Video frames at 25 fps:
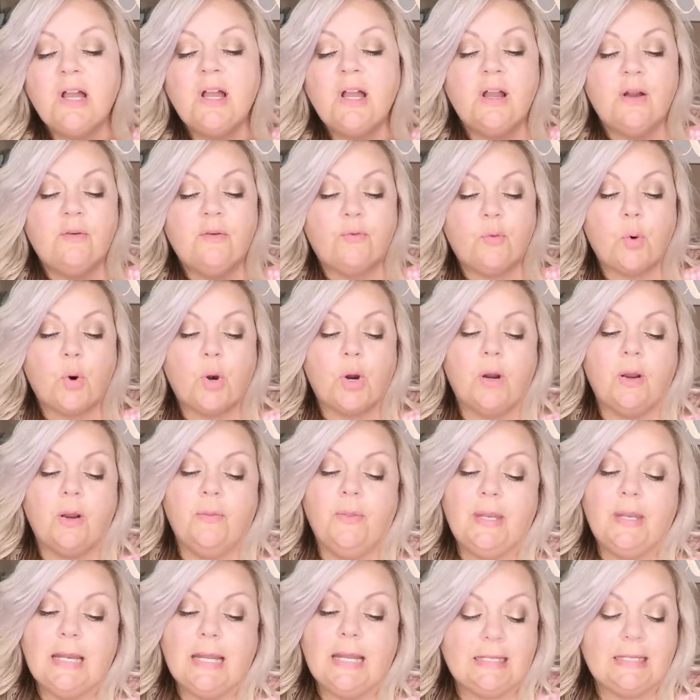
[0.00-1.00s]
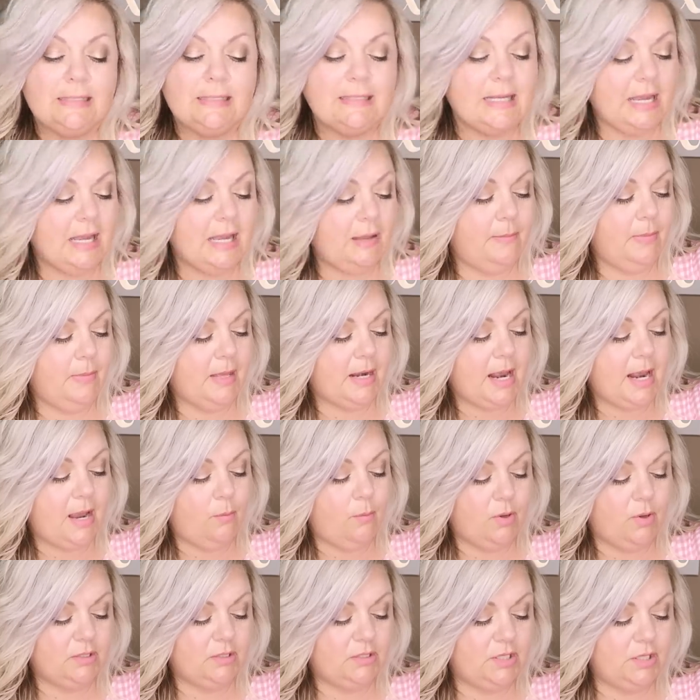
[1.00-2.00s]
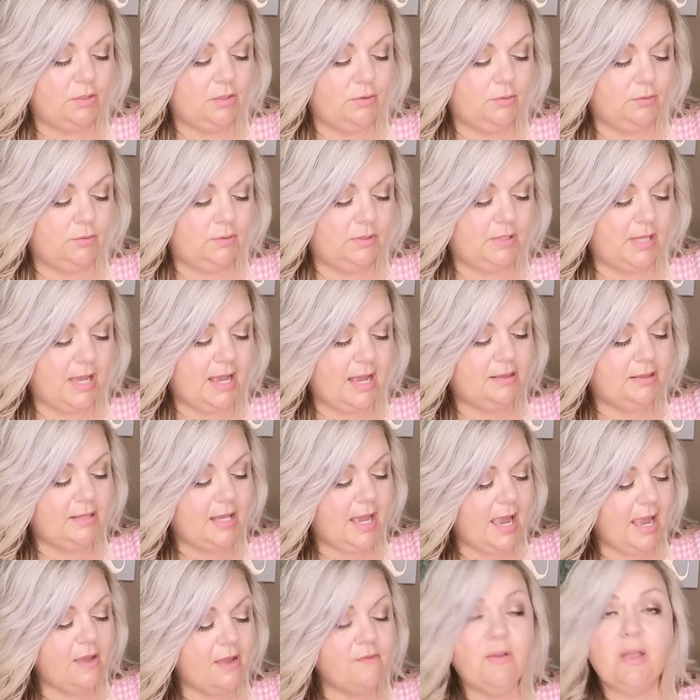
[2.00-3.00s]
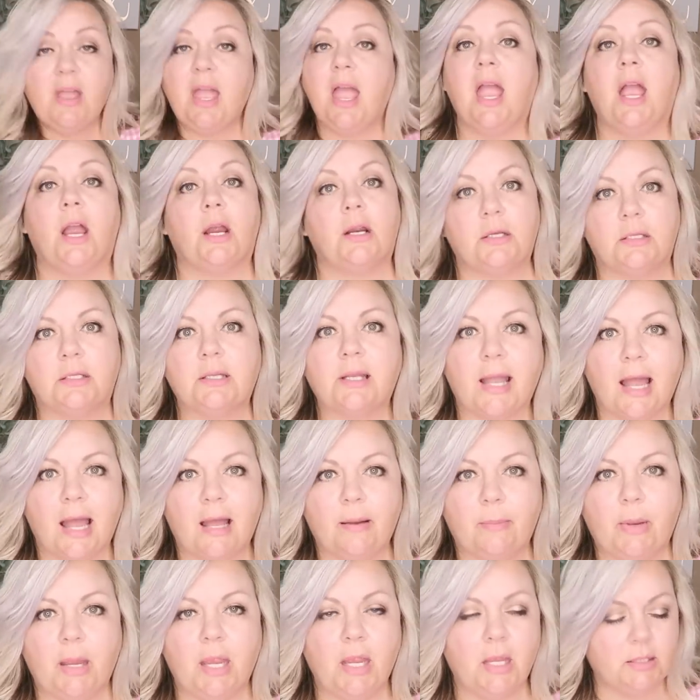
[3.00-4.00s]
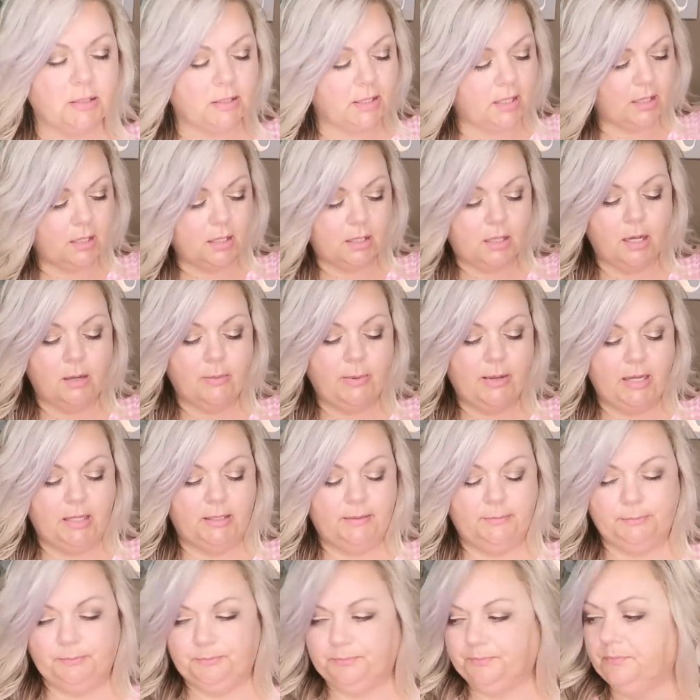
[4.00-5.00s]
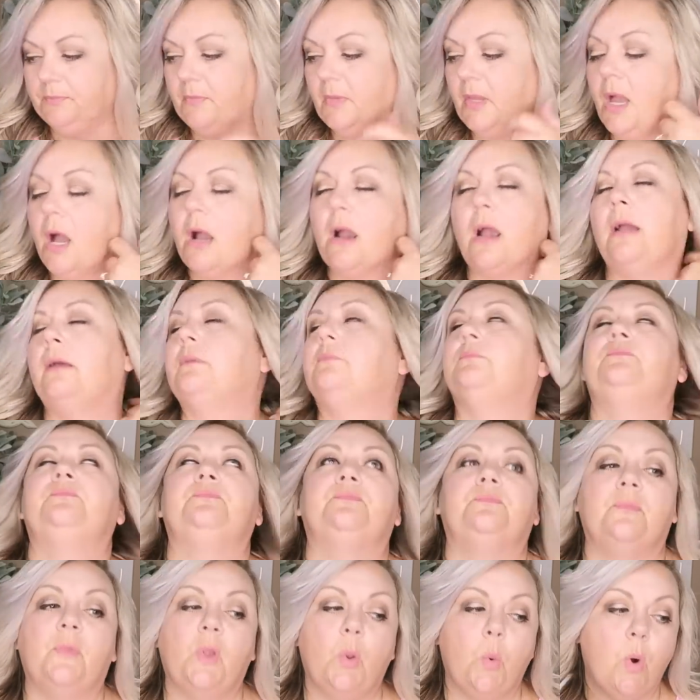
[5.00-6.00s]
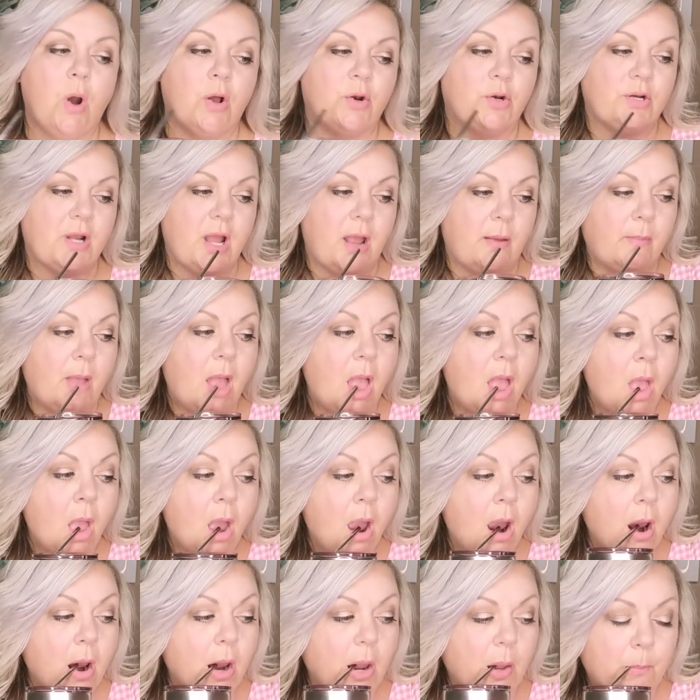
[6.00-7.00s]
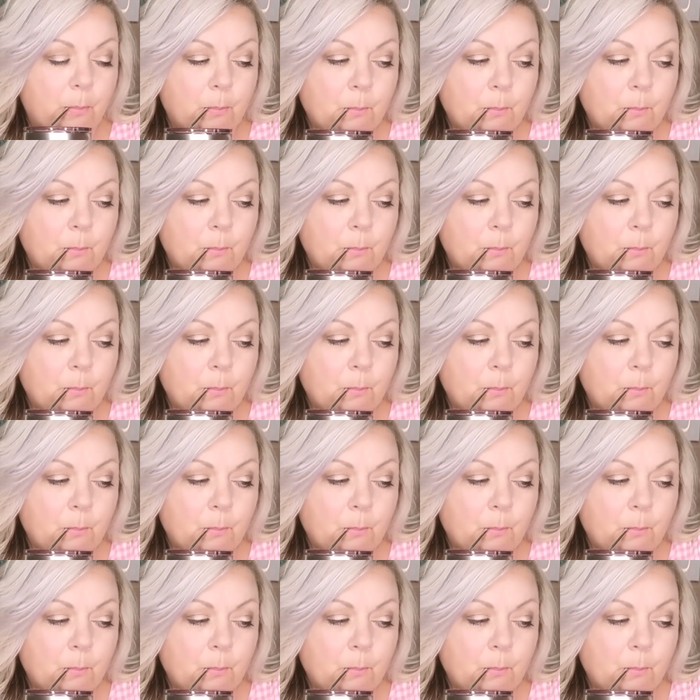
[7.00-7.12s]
for the next time that I want to use that. I have like a hair stuck on me. It's like, come on. All right, water time. All right,